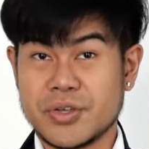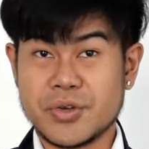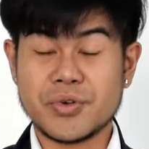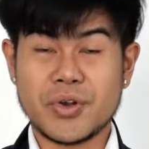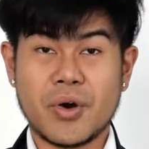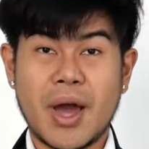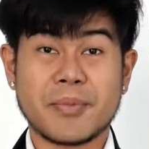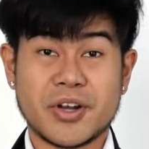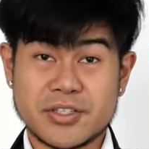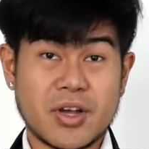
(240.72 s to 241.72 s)
you, I'm
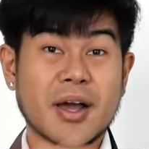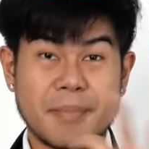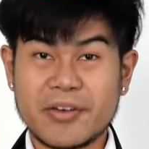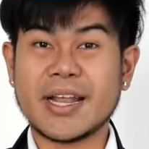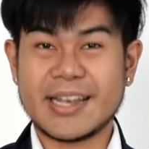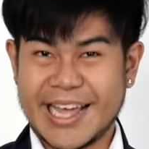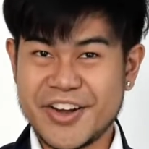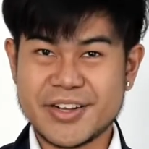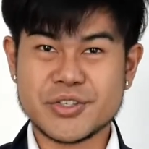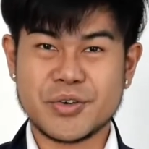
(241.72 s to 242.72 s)
going to talk about that
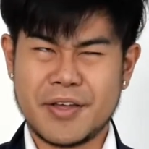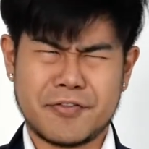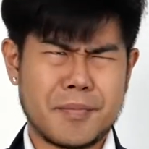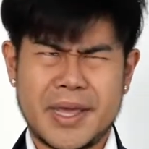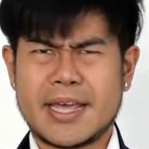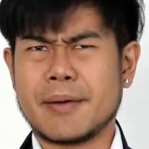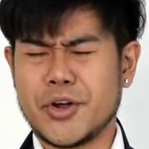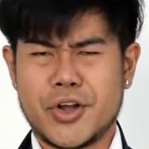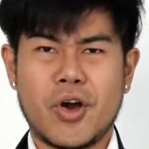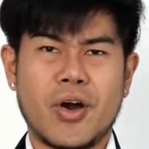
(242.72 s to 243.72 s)
later too, like for makeup
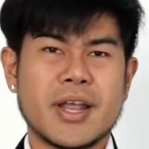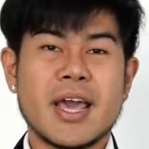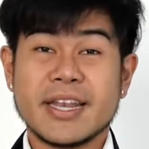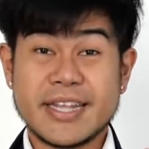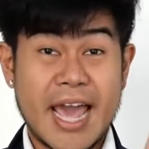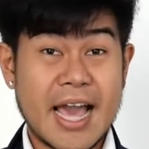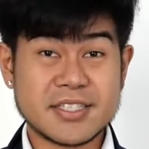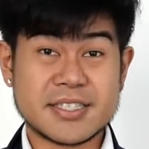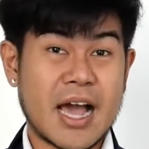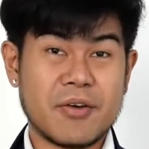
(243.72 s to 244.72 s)
or not, the
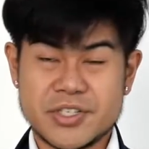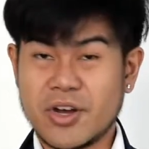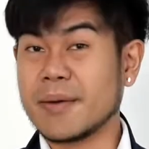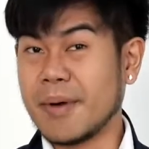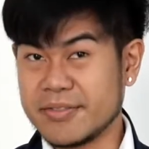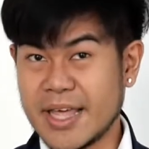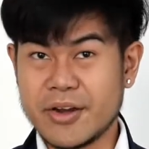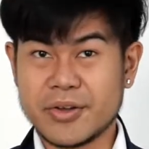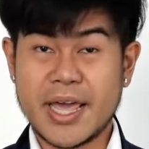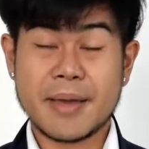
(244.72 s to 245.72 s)
hairstyle, we talk about
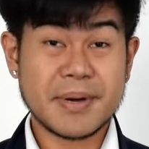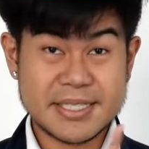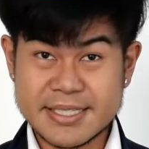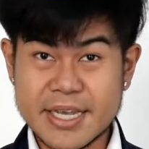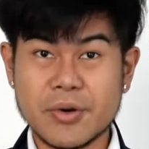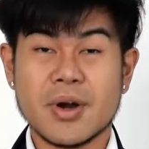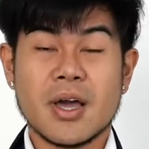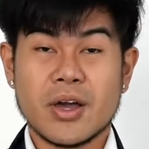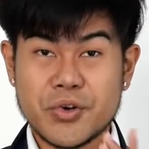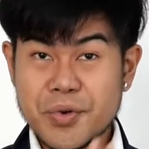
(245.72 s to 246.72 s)
that, okay. But still,
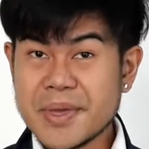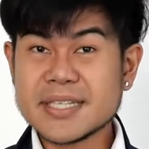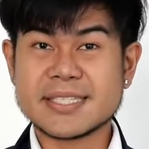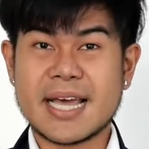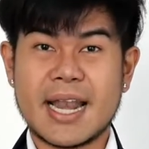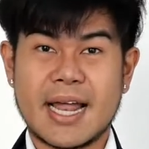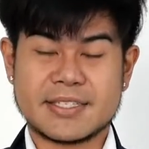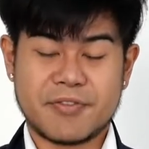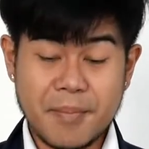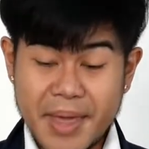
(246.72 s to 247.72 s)
grooming standard
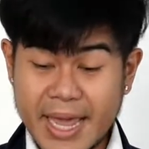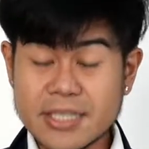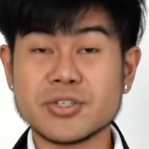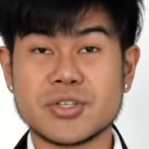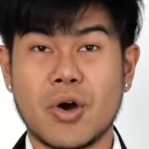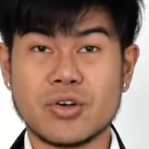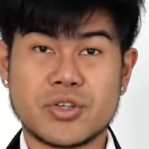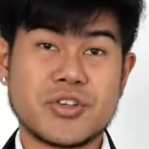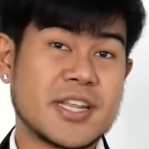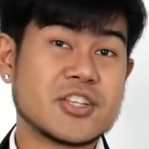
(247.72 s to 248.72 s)
is from head to toe,
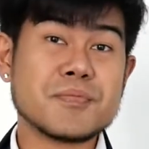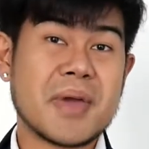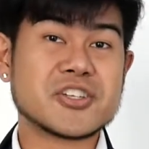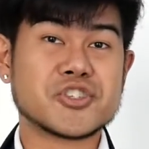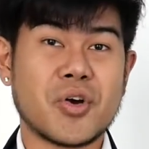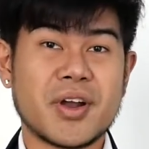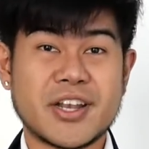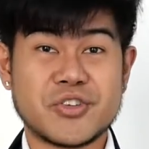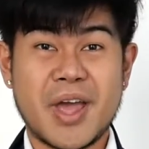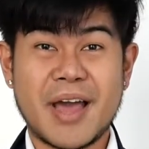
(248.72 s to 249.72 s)
so you need to make sure
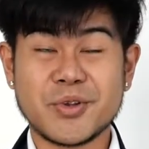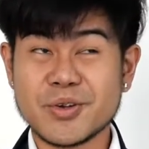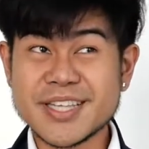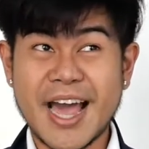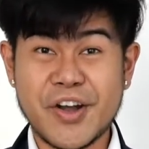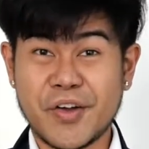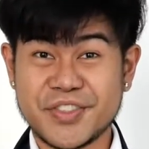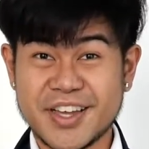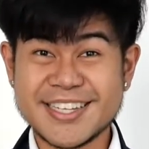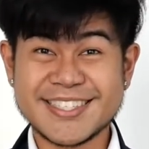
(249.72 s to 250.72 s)
that you have those kind of
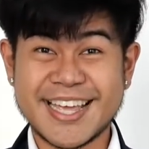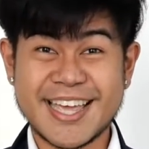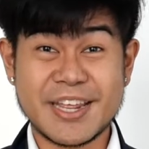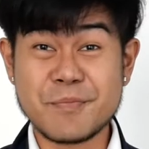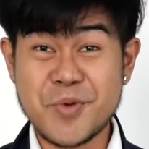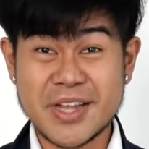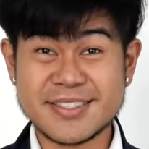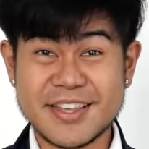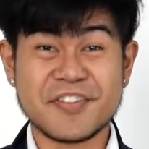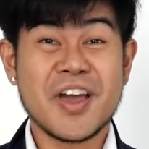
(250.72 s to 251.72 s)
30-second
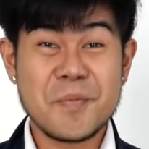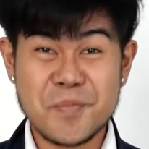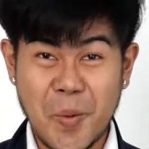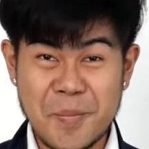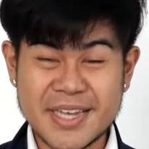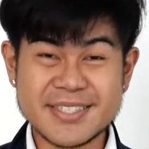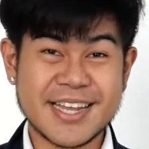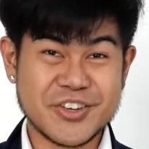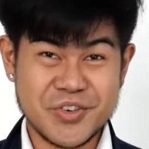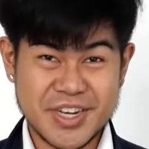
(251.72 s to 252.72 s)
impressive moment
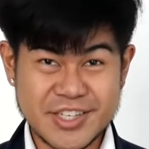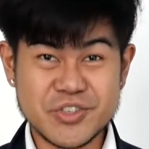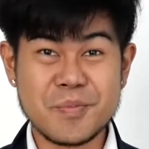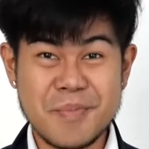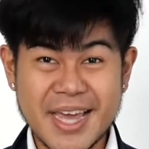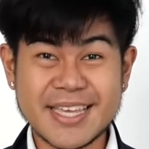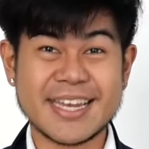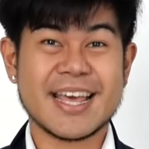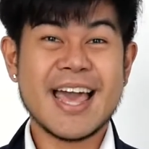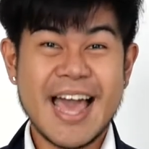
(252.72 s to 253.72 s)
that you need to make
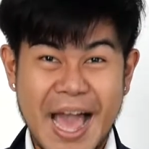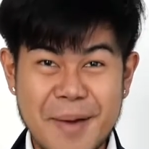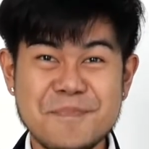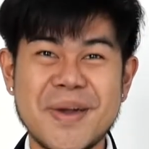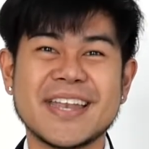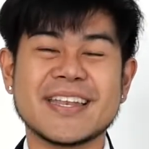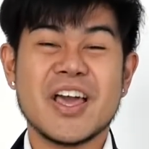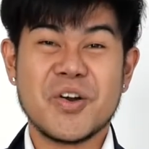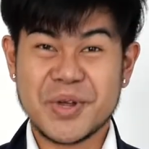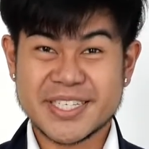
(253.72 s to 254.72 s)
it happen
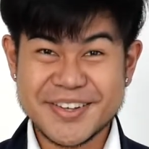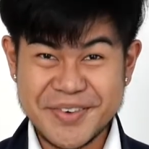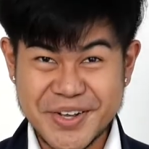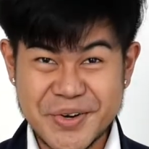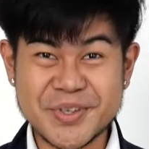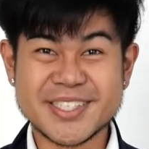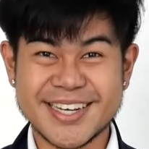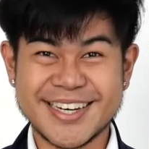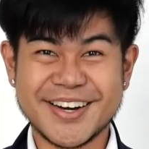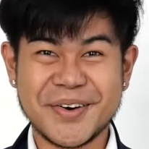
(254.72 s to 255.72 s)
with the
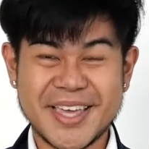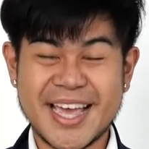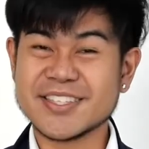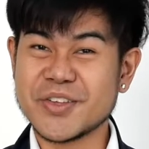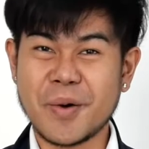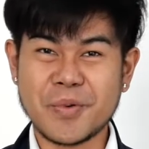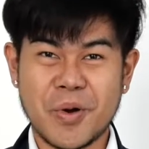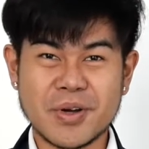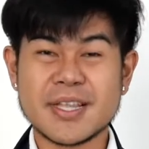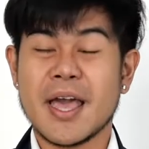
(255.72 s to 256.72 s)
recruiter, okay. So of
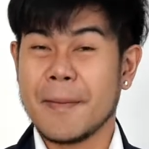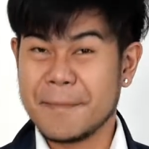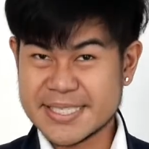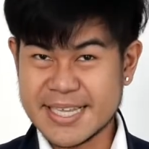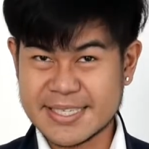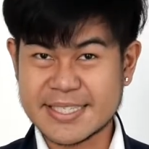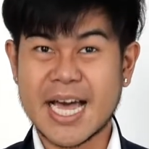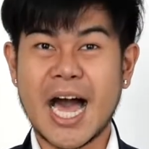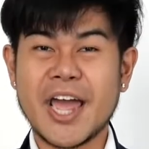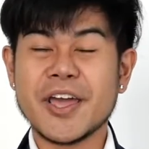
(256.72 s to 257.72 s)
course, business
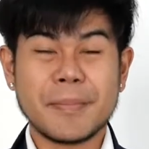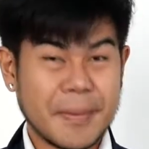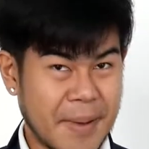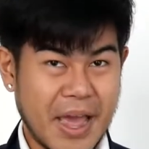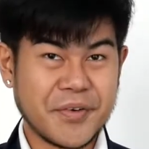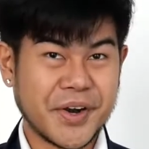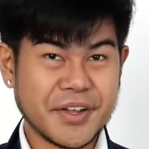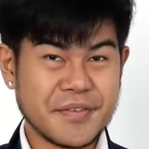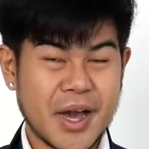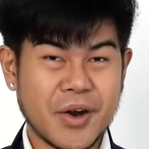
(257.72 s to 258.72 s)
attire, prepare
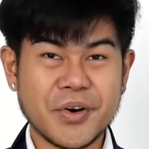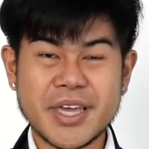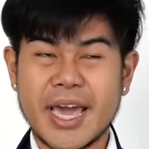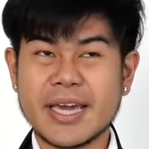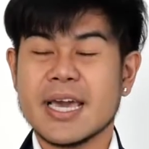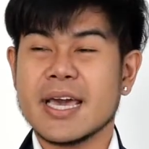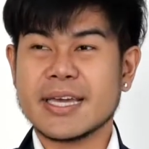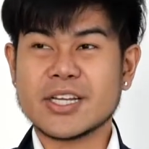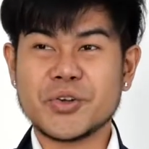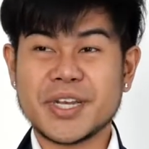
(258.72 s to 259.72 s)
very well, okay,
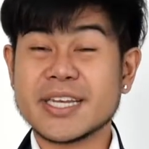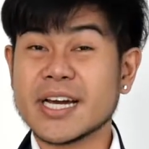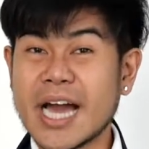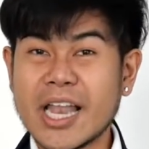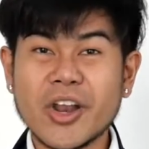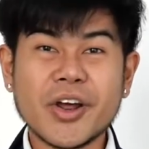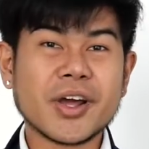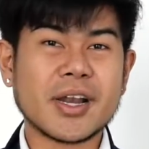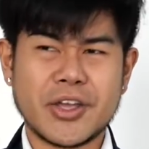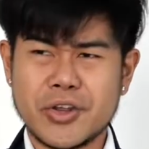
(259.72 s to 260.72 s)
including the
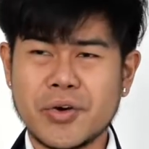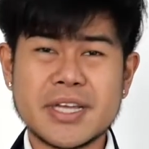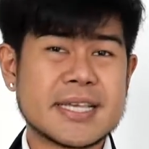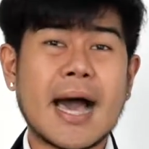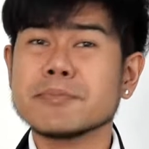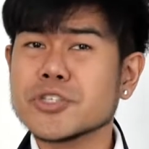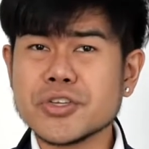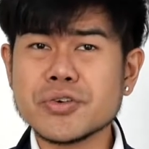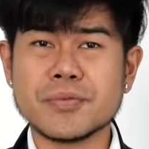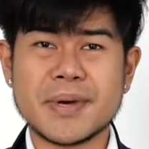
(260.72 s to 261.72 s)
color, like it's up to
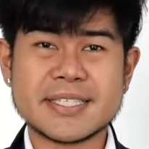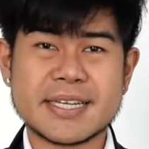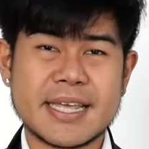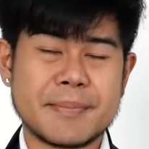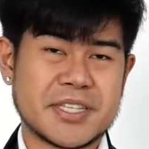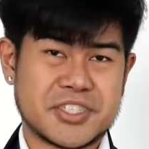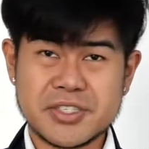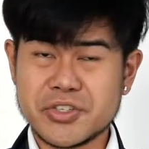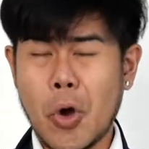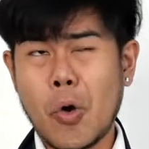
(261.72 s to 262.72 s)
you basically, but
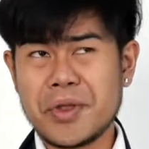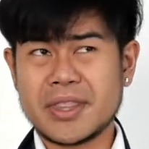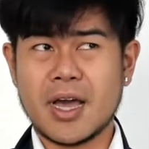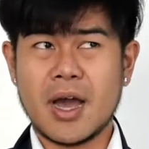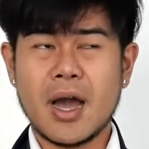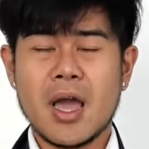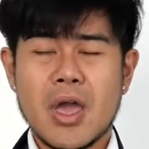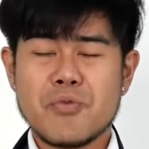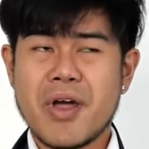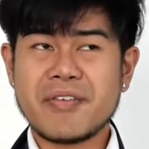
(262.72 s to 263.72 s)
just go with the
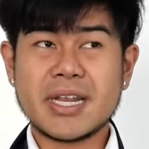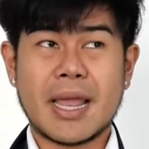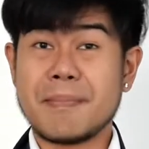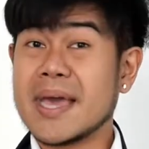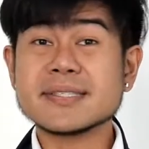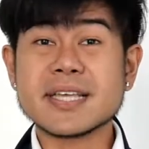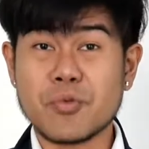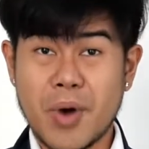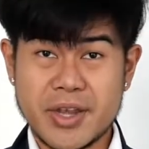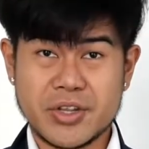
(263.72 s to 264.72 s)
very like basic
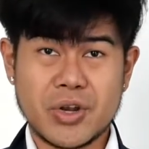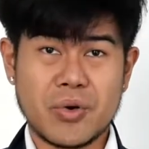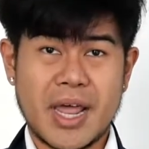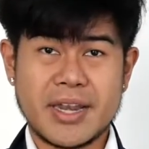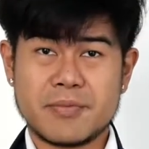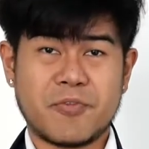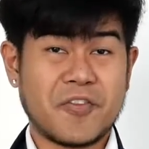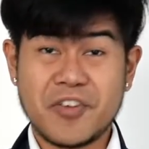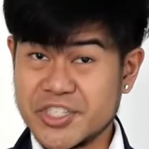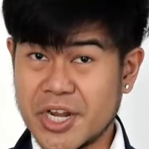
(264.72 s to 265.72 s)
one, like
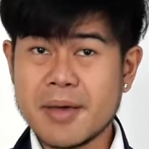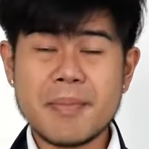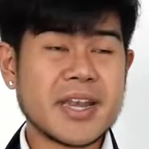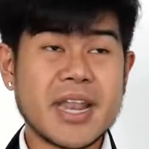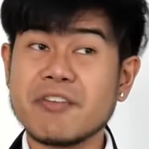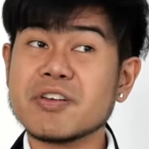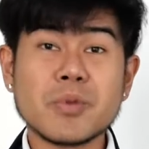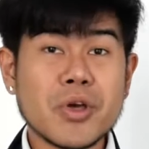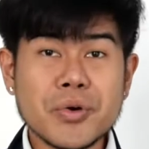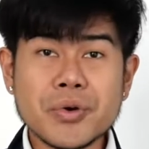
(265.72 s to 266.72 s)
for gentlemen, navy
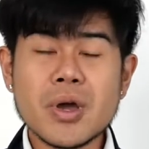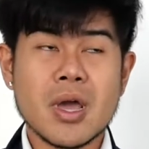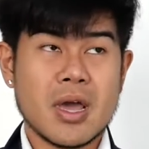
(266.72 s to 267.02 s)
blue,